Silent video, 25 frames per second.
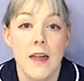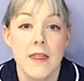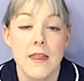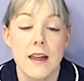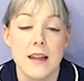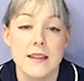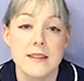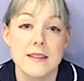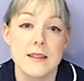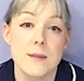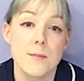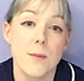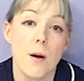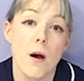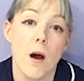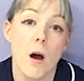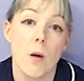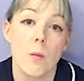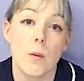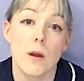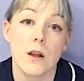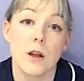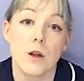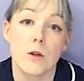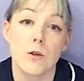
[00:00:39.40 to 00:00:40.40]
That's the
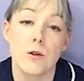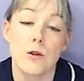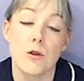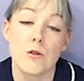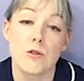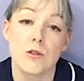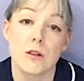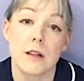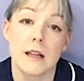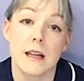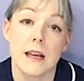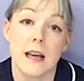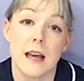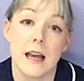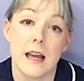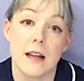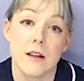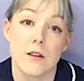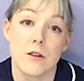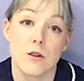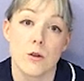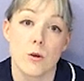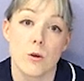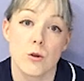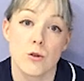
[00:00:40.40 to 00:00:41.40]
part where you're usually
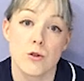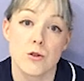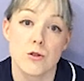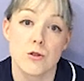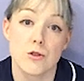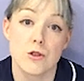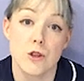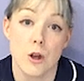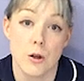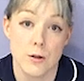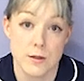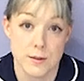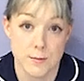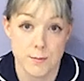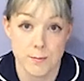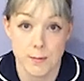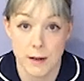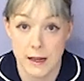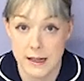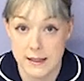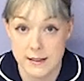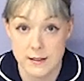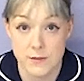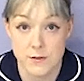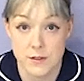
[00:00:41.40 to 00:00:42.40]
in your chosen
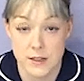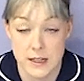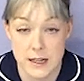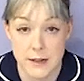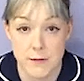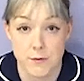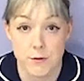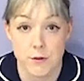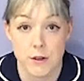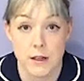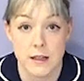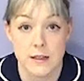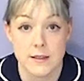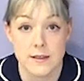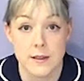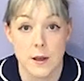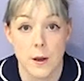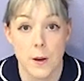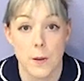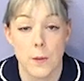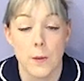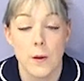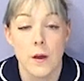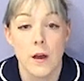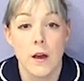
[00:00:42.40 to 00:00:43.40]
place of delivery,
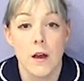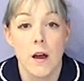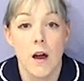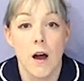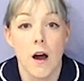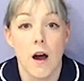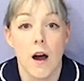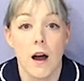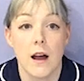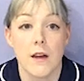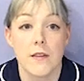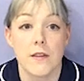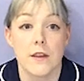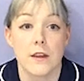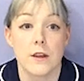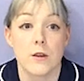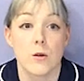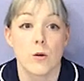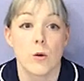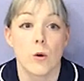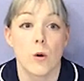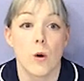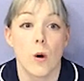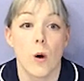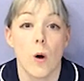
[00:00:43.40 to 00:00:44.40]
so either
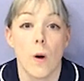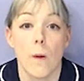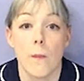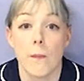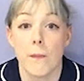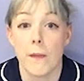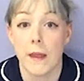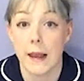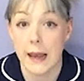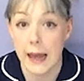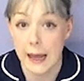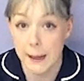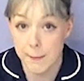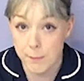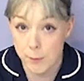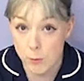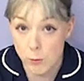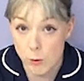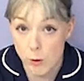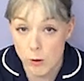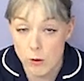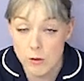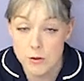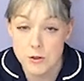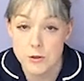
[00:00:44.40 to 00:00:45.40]
you're on the labour
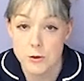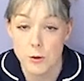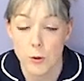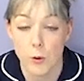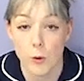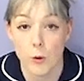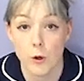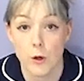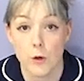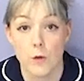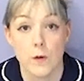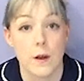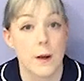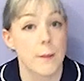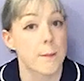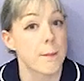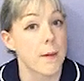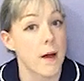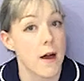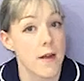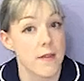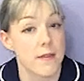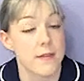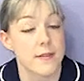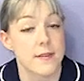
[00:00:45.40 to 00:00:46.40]
ward or you're in a
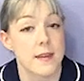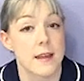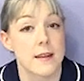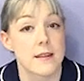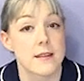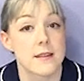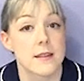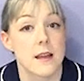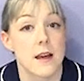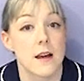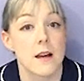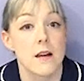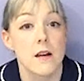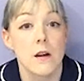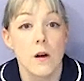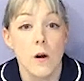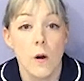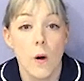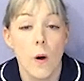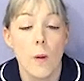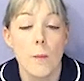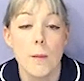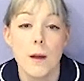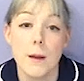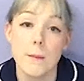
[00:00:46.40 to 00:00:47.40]
birth centre,
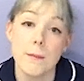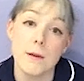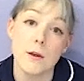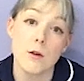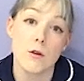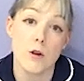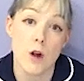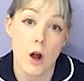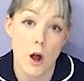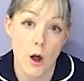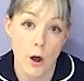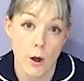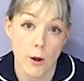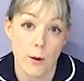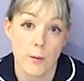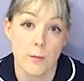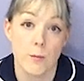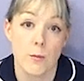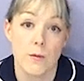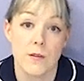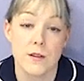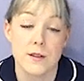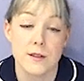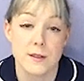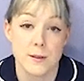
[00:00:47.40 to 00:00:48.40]
or maybe you're at
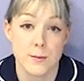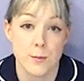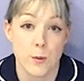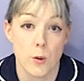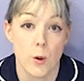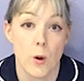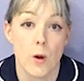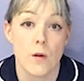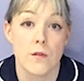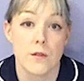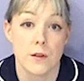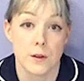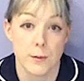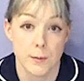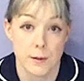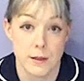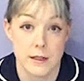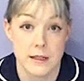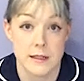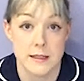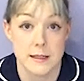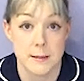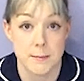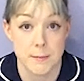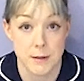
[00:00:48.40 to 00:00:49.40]
home with the support of a
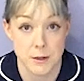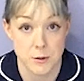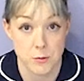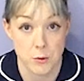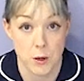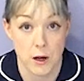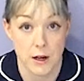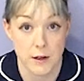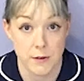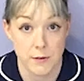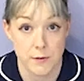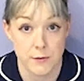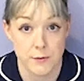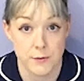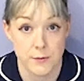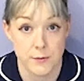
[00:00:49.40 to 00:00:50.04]
community midwife.